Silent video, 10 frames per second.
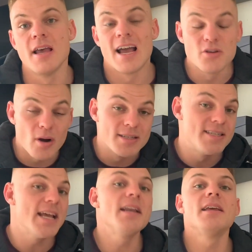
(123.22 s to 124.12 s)
And your
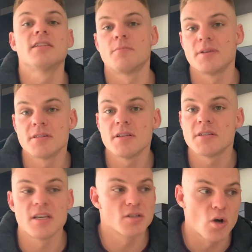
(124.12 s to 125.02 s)
identity as a
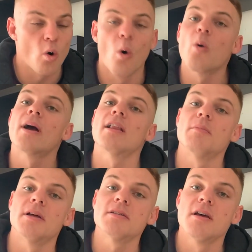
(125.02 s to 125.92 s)
business is a core
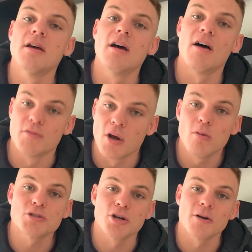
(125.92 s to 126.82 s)
element of your culture.